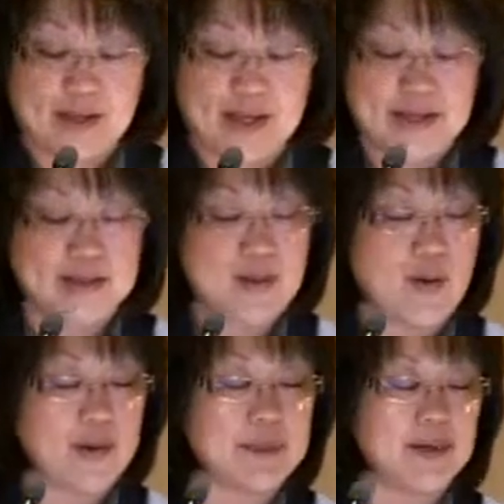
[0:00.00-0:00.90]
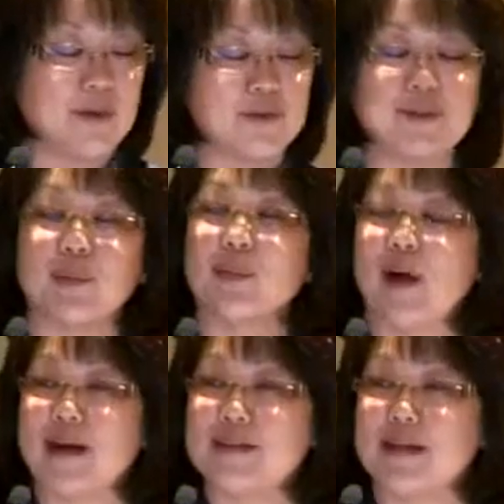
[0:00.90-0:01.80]
Okay, so I'm going to go over the
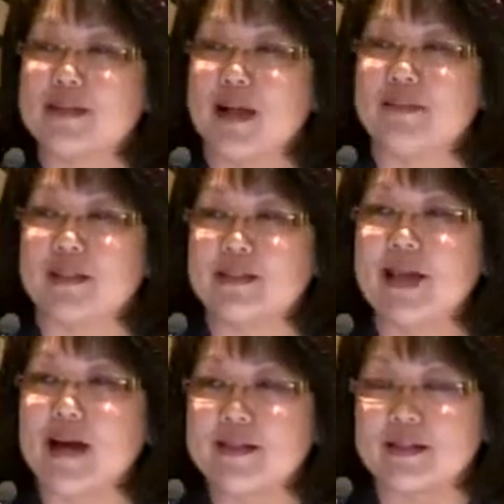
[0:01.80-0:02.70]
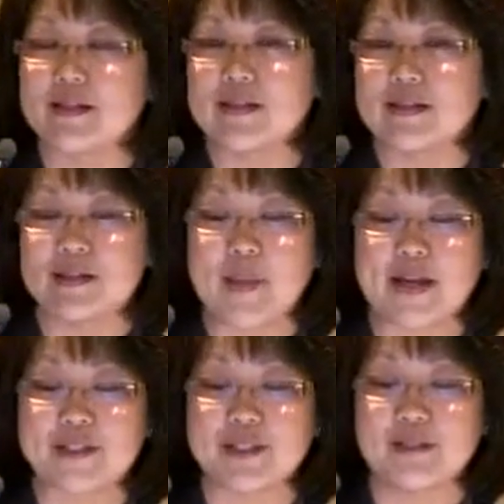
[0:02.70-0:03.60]
process of the desk
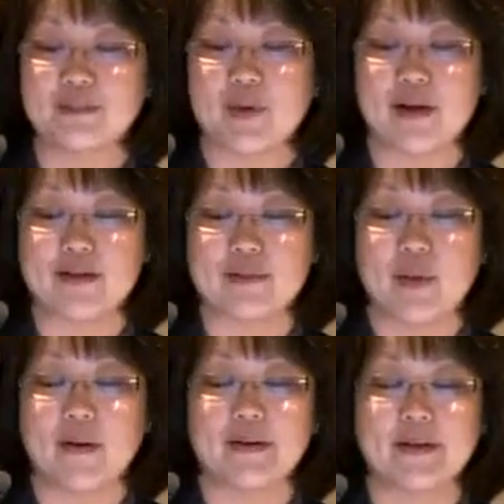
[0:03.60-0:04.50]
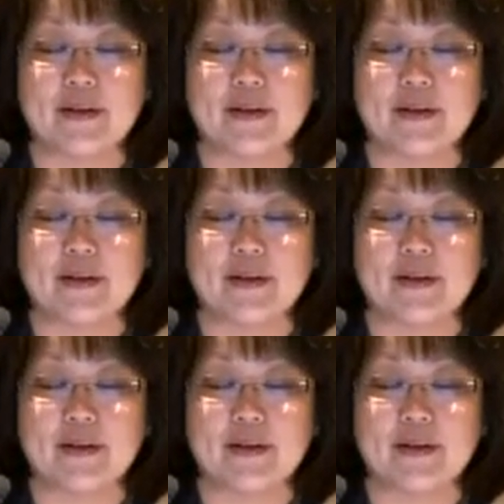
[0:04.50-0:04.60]
inspection part